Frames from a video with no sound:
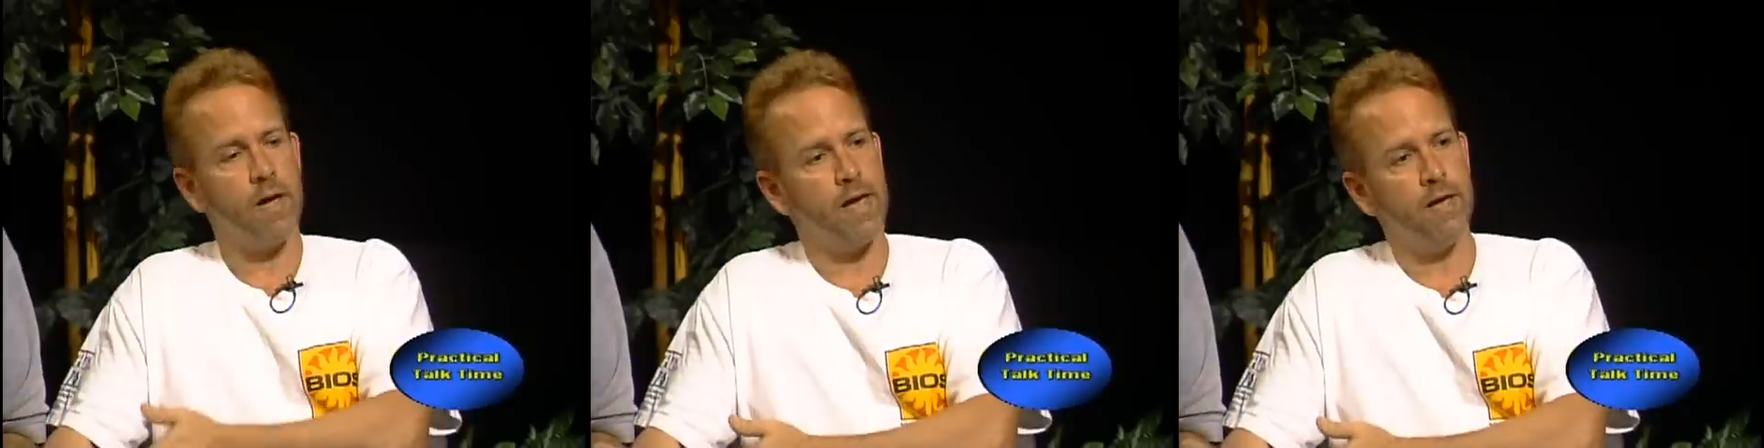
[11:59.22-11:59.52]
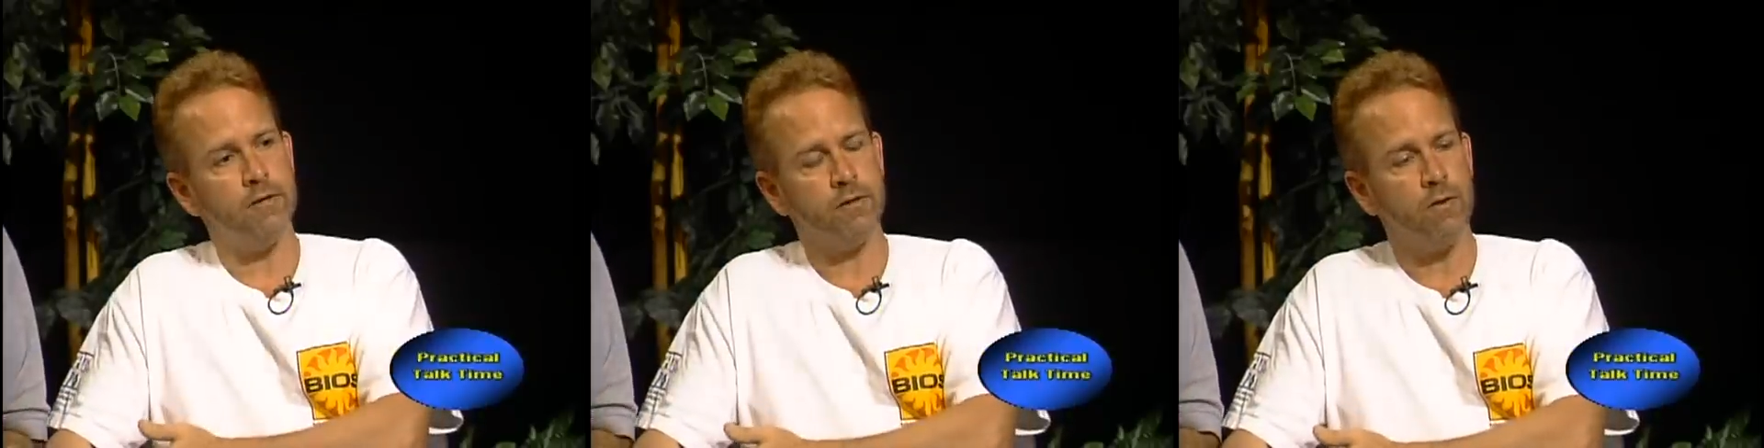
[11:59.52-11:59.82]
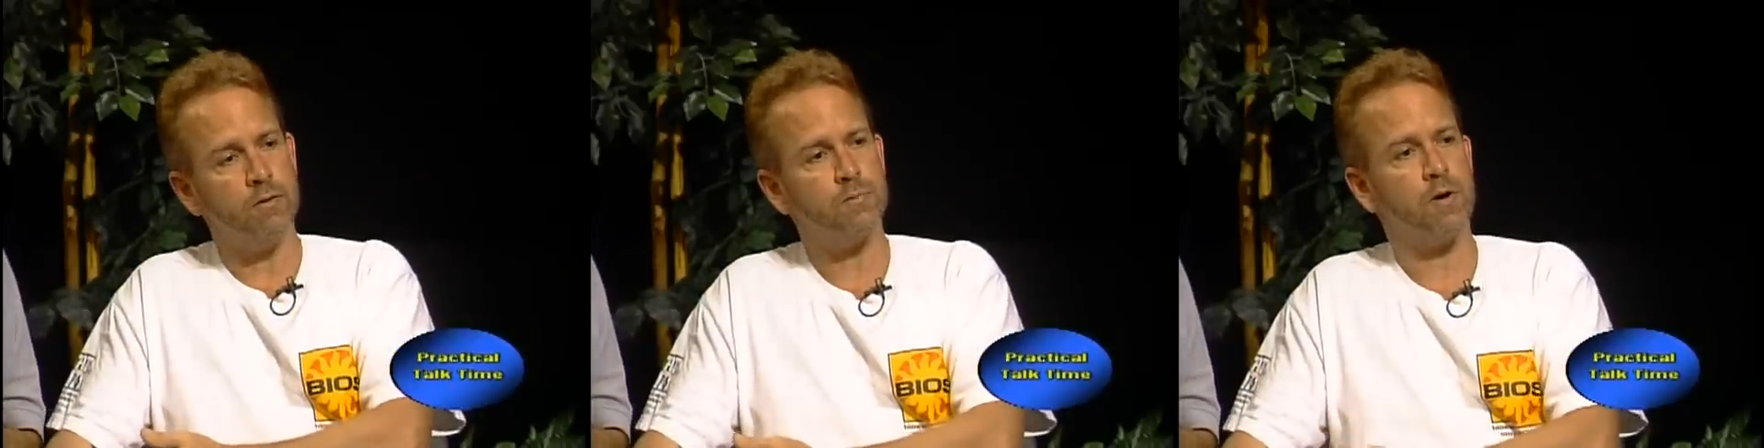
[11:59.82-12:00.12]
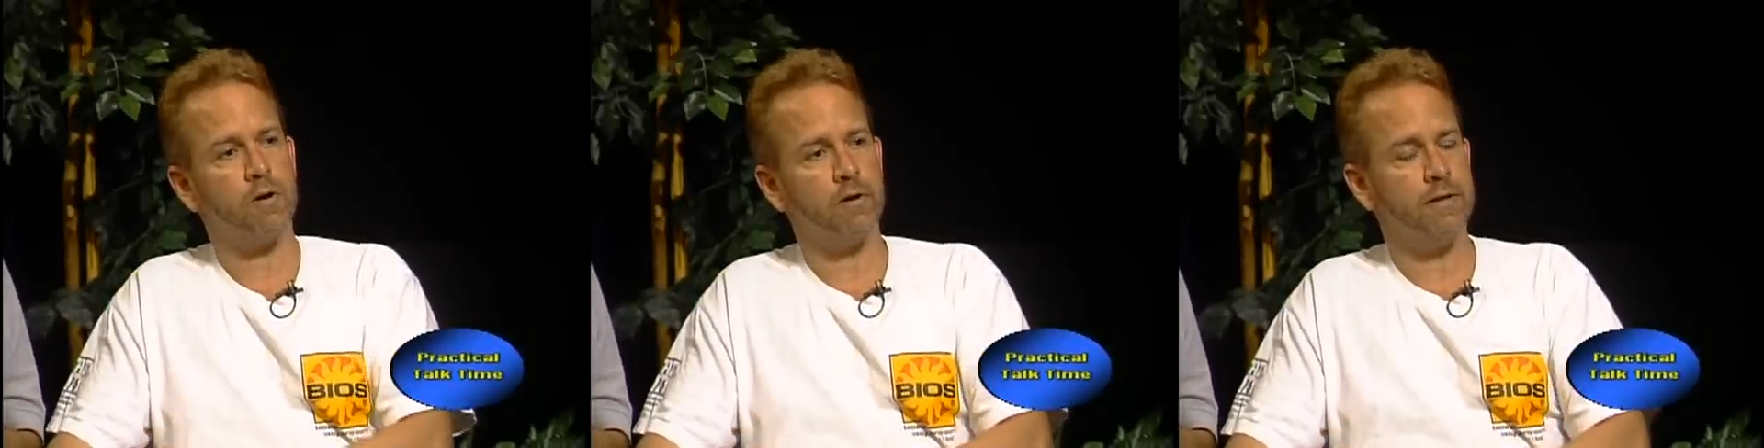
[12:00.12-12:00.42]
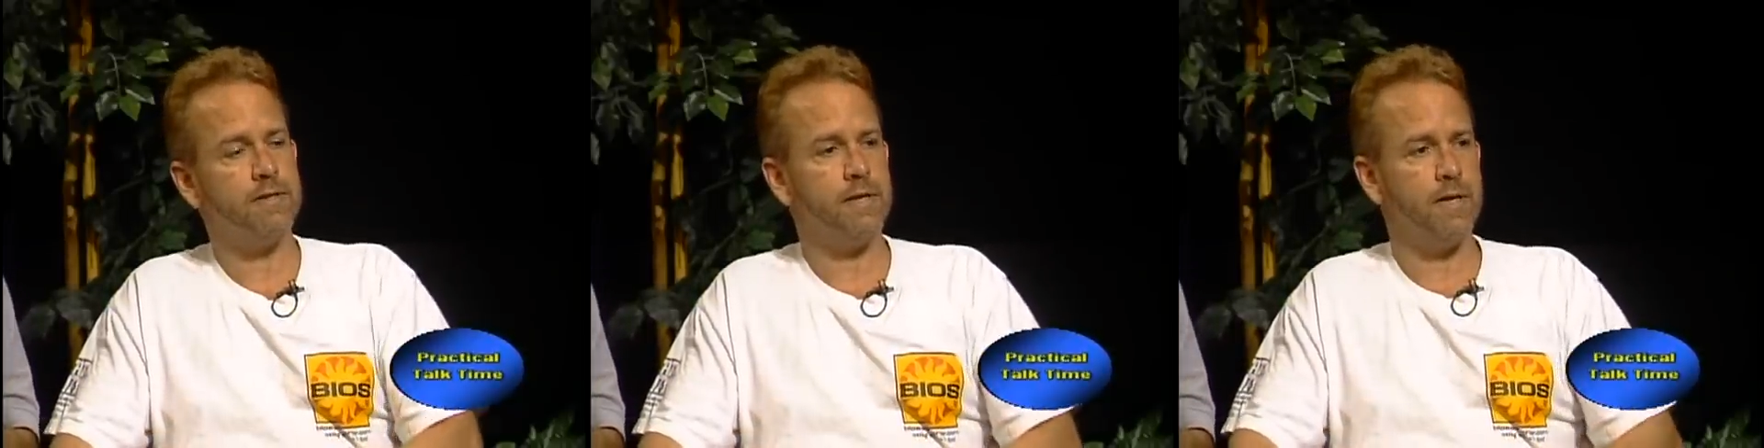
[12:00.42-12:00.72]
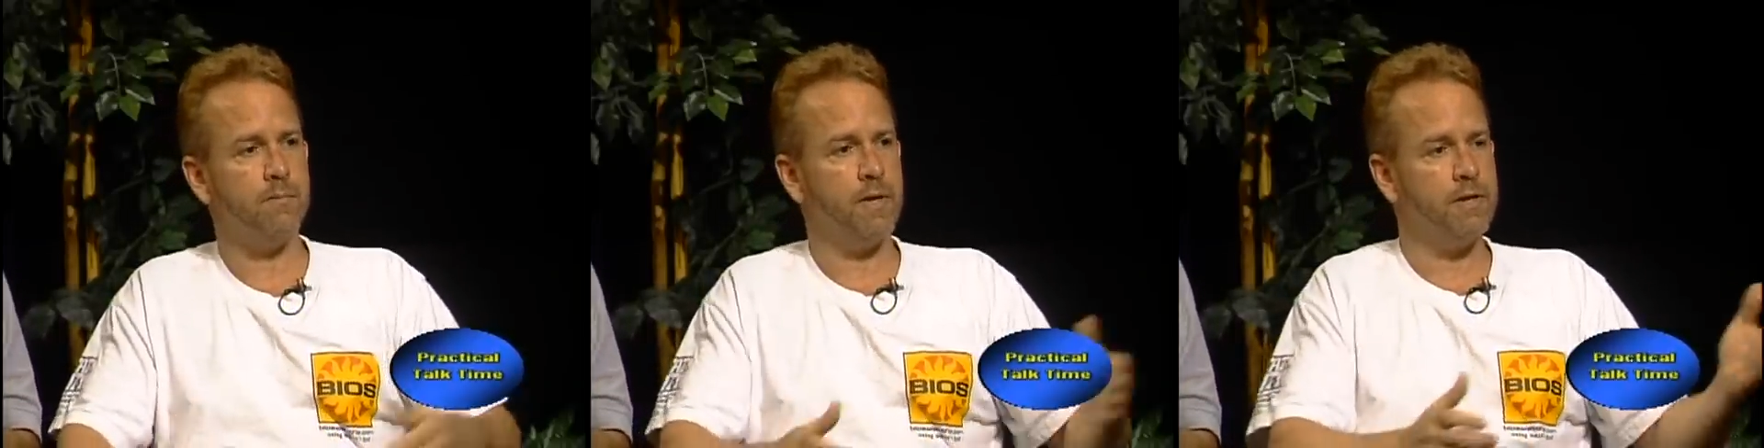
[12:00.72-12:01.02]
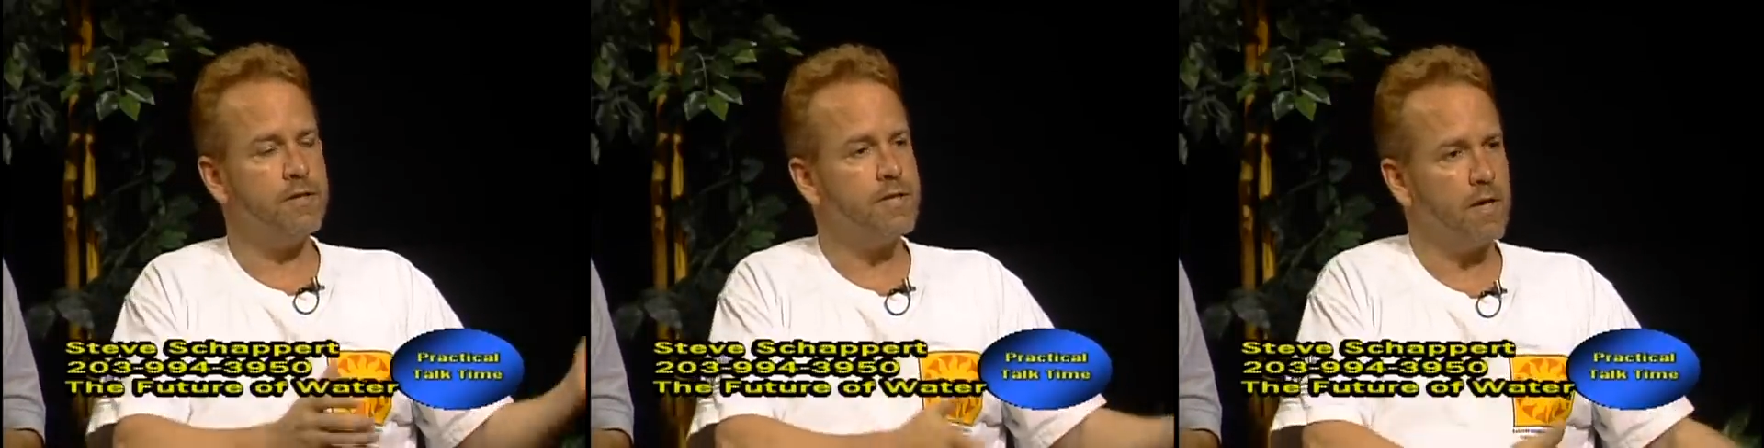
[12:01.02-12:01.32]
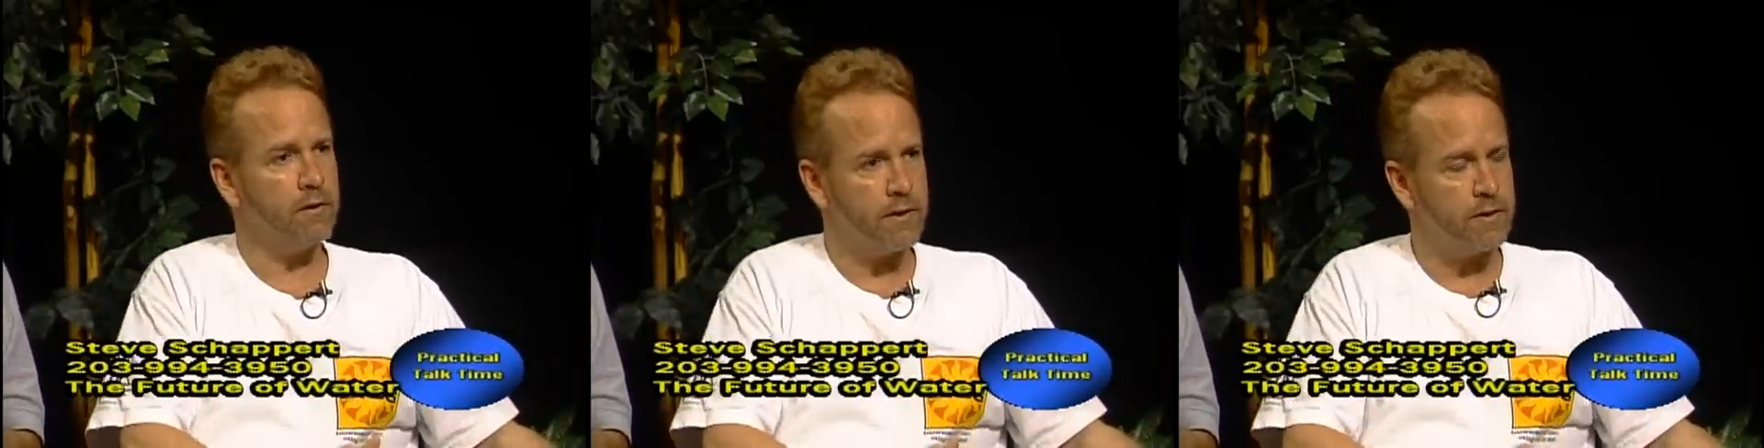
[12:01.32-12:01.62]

Angelo is part of the team, and Shelley